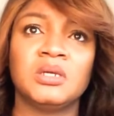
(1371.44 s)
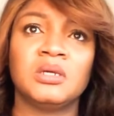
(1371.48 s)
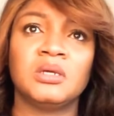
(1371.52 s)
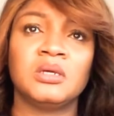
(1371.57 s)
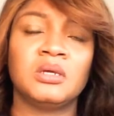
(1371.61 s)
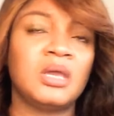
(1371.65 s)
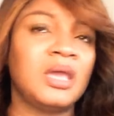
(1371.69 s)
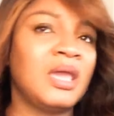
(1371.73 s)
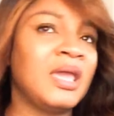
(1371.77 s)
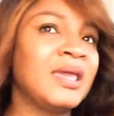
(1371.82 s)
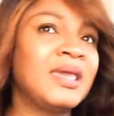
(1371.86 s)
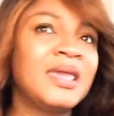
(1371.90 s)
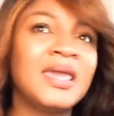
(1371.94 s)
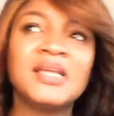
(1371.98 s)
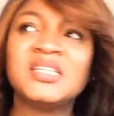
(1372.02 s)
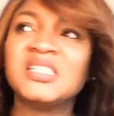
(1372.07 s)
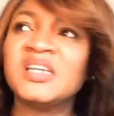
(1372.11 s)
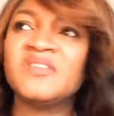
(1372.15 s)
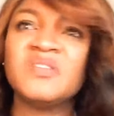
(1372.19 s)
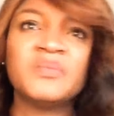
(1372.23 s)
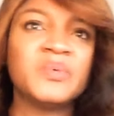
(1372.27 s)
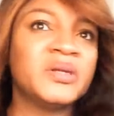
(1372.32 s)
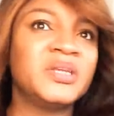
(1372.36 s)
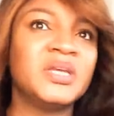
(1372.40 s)
Engage
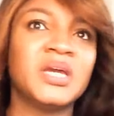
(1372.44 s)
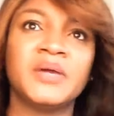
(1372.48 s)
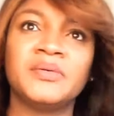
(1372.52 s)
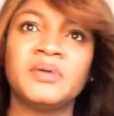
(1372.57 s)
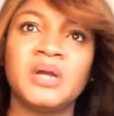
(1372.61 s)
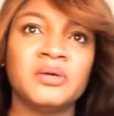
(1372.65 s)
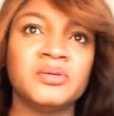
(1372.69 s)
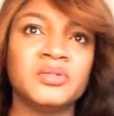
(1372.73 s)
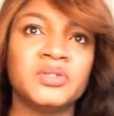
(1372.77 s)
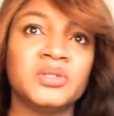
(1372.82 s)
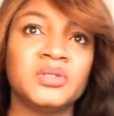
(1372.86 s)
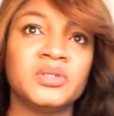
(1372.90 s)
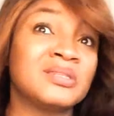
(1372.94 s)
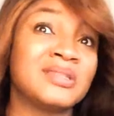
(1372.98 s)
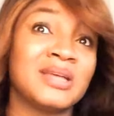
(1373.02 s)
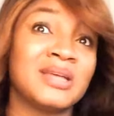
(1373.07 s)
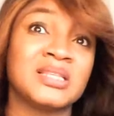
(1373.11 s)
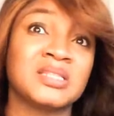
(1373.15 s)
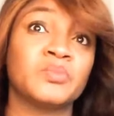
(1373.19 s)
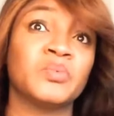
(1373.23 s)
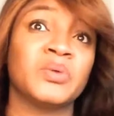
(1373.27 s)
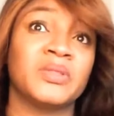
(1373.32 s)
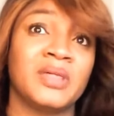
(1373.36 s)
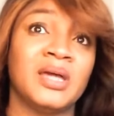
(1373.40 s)
everybody around you. It
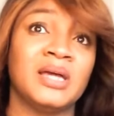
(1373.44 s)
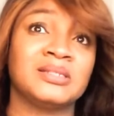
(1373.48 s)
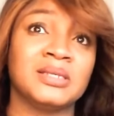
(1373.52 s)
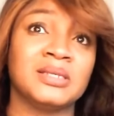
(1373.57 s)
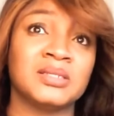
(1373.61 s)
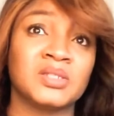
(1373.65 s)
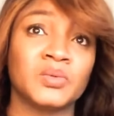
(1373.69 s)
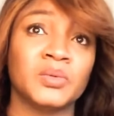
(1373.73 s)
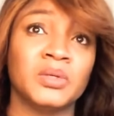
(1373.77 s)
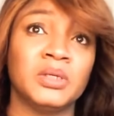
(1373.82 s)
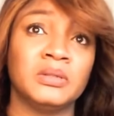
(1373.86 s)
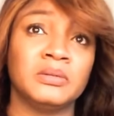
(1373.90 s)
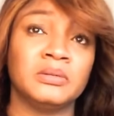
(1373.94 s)
starts with that as well.